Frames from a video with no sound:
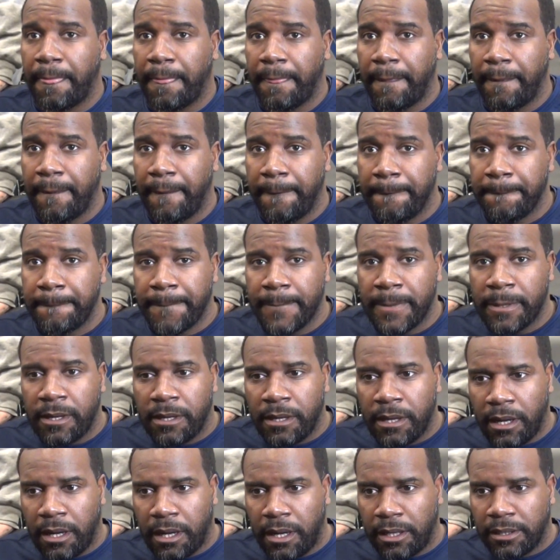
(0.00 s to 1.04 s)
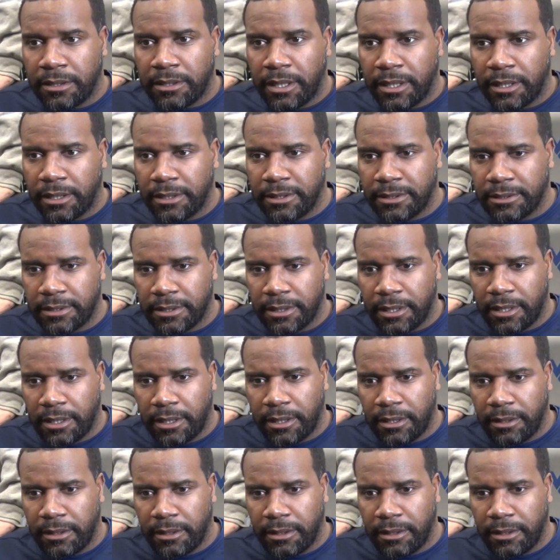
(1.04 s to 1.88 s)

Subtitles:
Well, I think it's